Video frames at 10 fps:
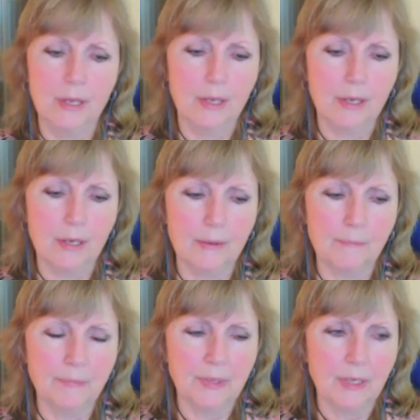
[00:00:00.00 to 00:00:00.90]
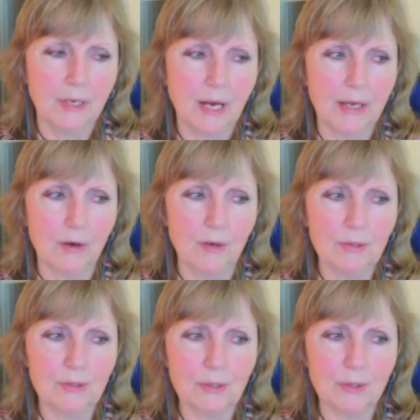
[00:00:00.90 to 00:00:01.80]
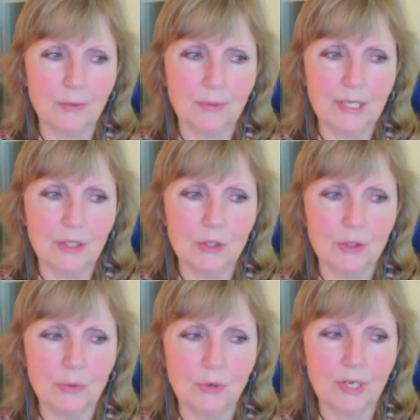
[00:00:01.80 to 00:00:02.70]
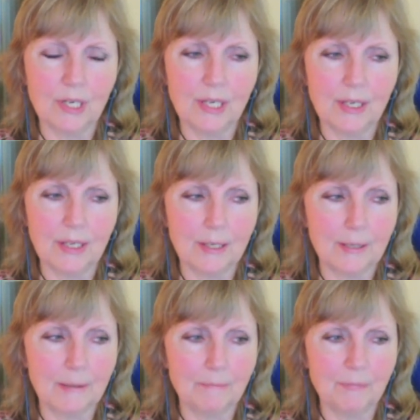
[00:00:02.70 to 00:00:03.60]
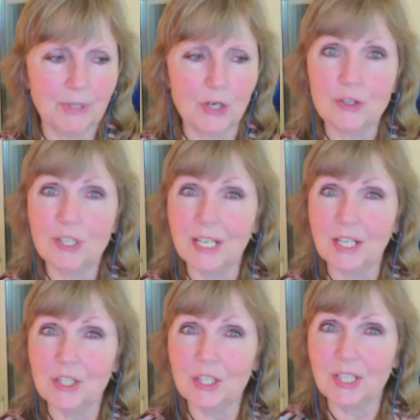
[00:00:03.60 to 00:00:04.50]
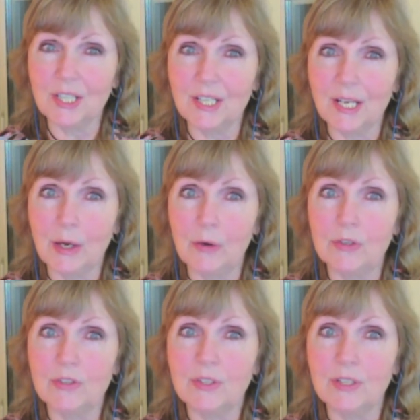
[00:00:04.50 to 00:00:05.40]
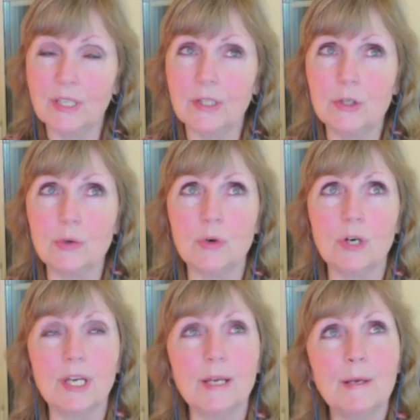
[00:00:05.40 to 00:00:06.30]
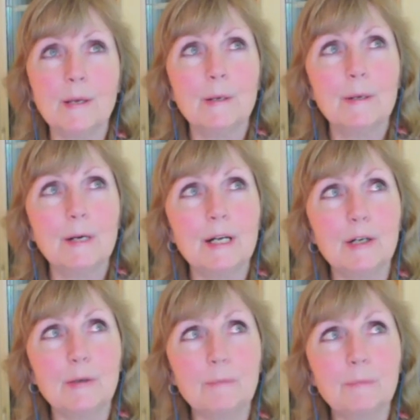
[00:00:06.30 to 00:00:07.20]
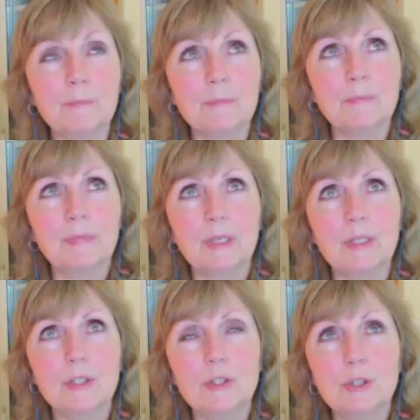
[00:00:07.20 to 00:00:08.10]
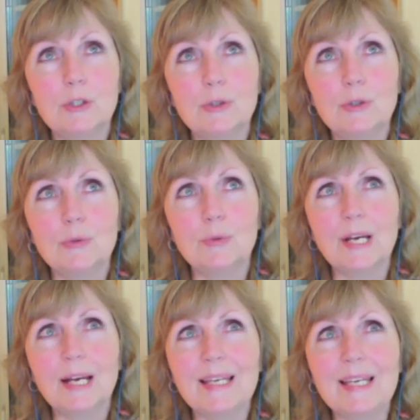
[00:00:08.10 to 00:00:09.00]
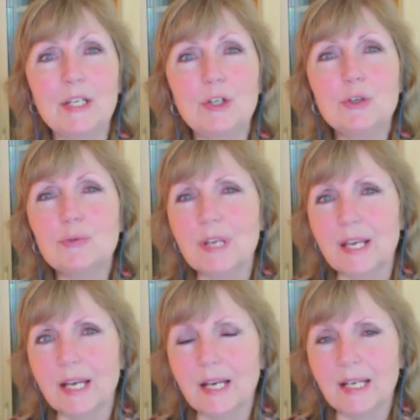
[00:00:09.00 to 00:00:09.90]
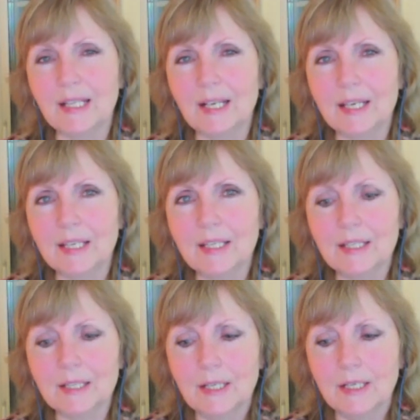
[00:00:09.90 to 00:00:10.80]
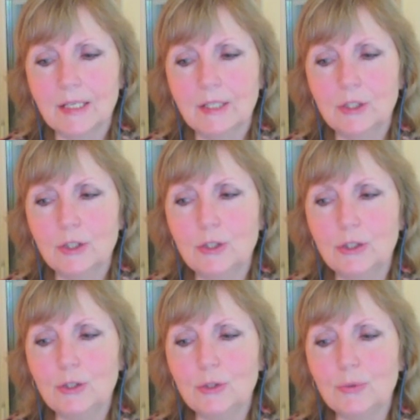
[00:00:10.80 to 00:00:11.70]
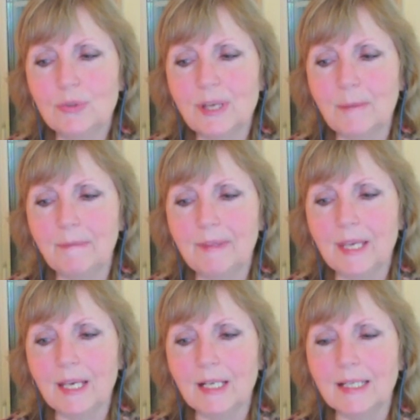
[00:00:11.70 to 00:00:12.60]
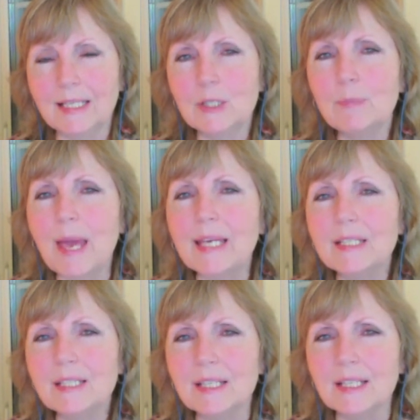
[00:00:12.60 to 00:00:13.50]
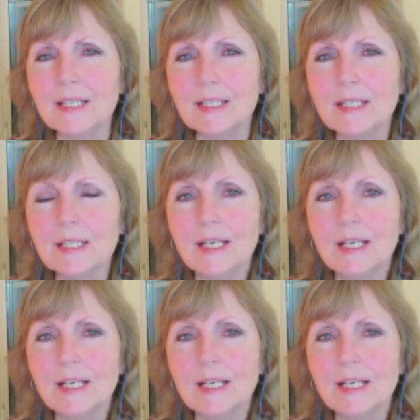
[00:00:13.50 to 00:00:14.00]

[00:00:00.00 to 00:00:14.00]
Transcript: Um, I also enjoy um, contradiction. I also enjoy um, to uh, intrigue. I, I, like to do something unexpected.